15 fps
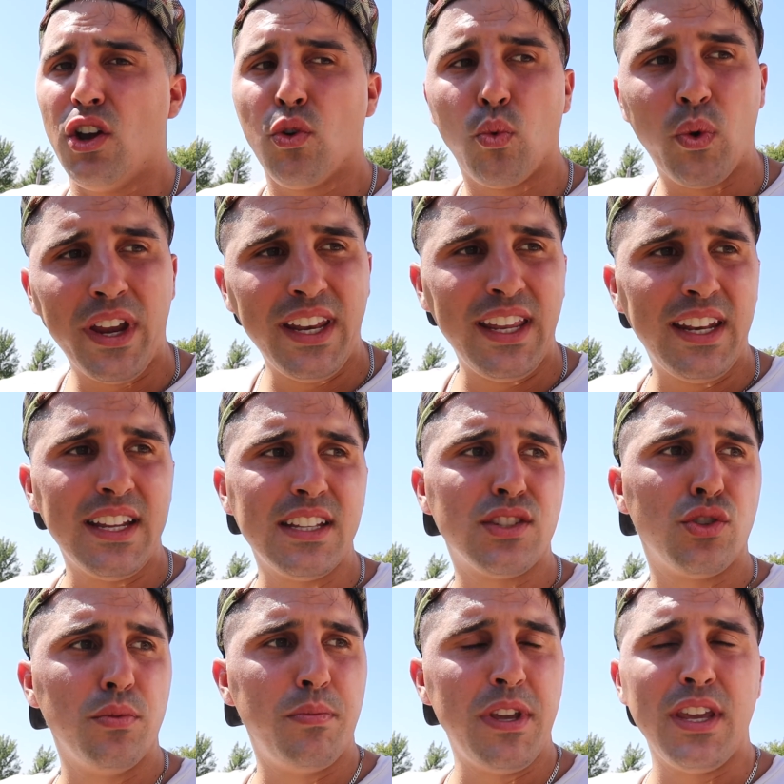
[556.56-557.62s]
We need it
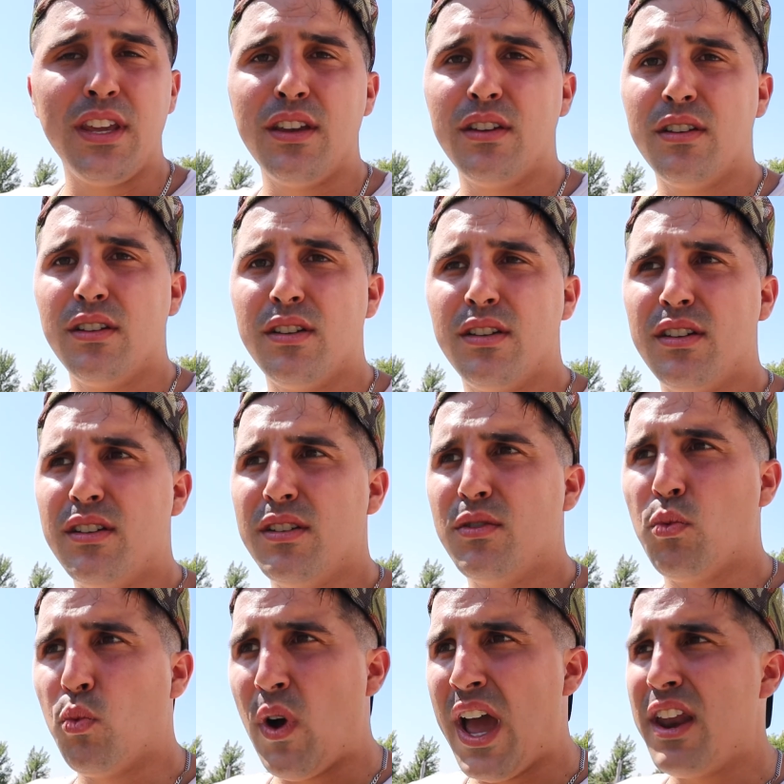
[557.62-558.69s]
to be
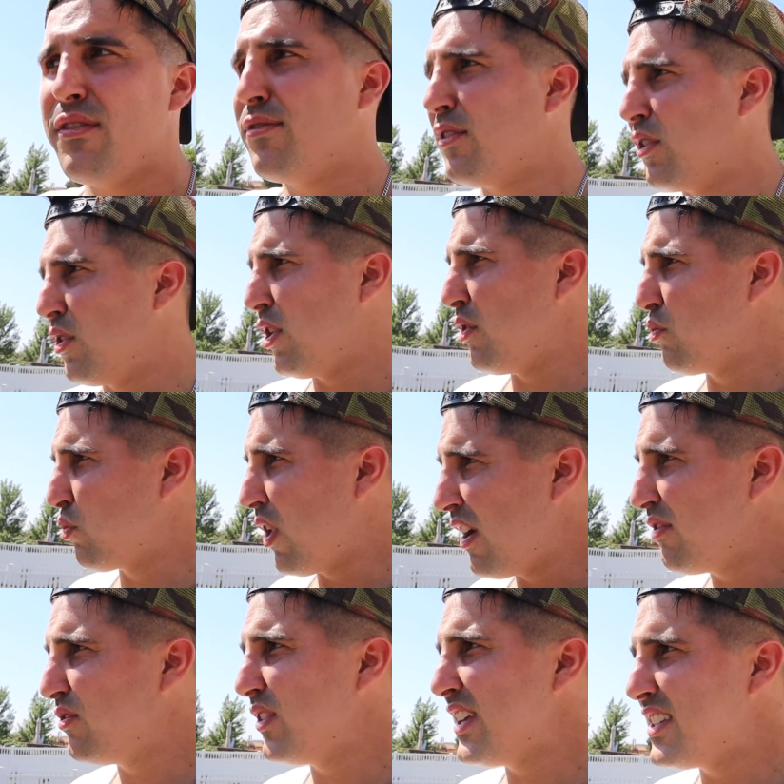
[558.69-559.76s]
wet for a
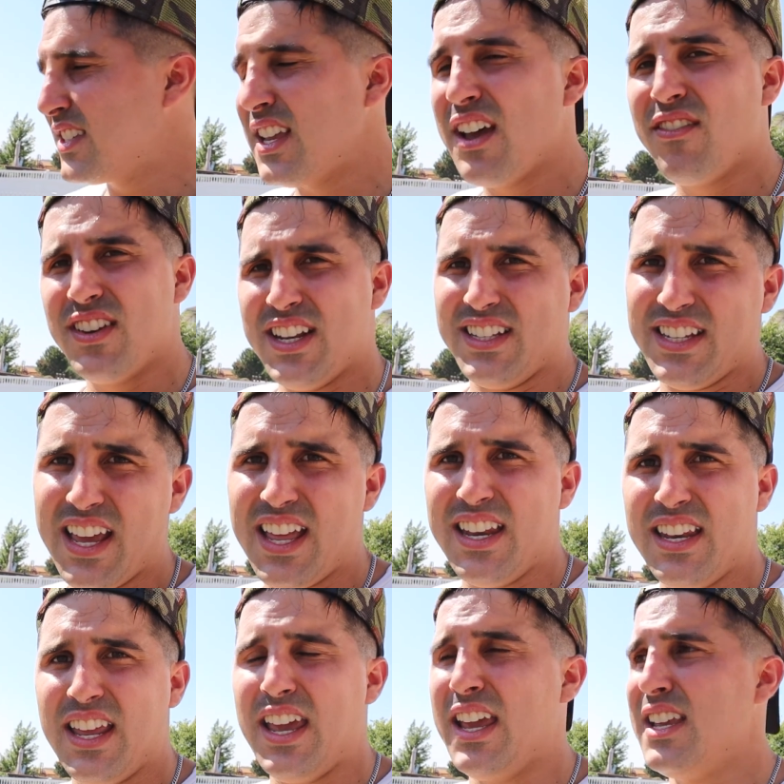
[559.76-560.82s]
roughly 7 to
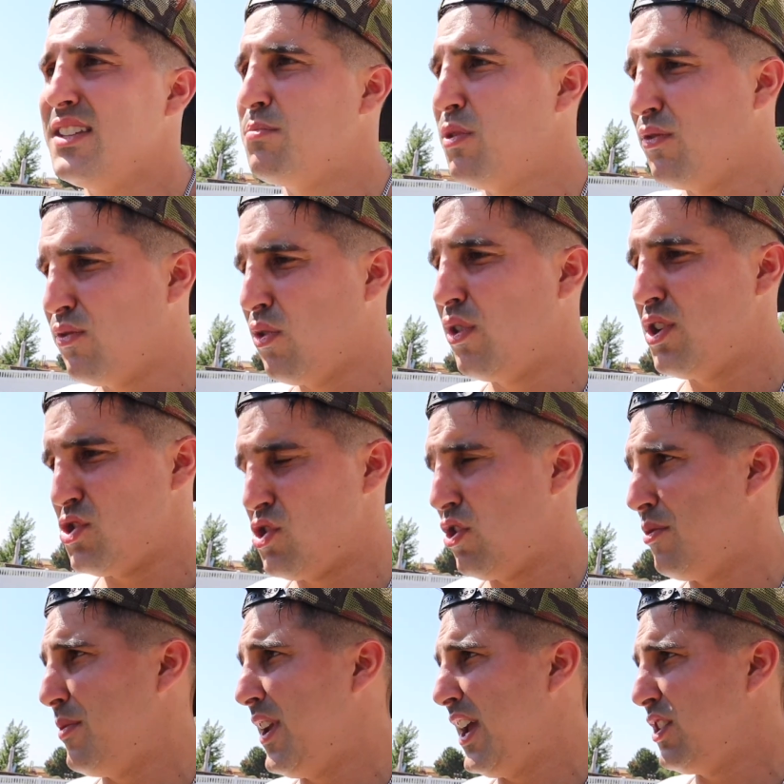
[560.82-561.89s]
10 days before it
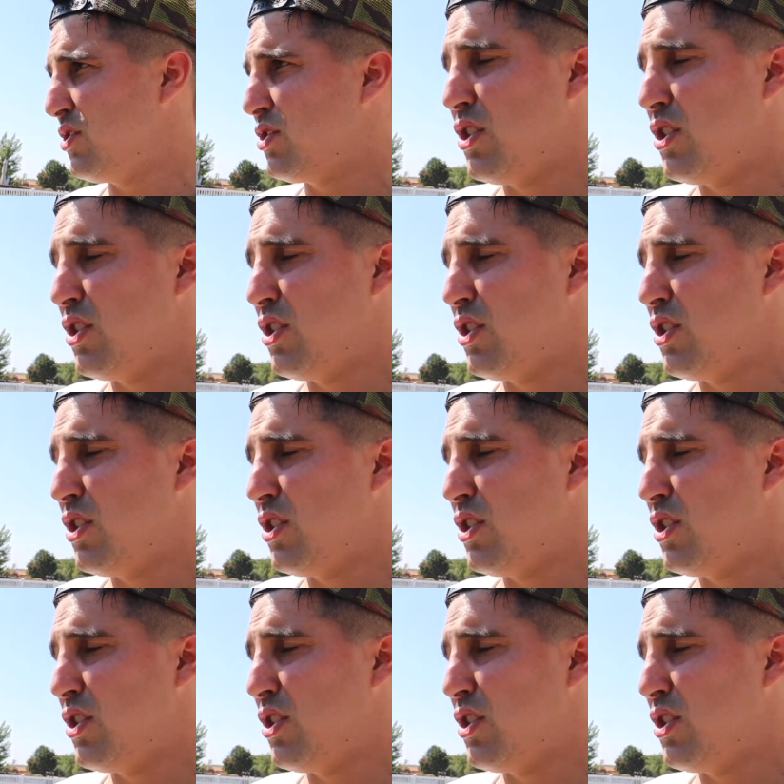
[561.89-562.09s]
germinates.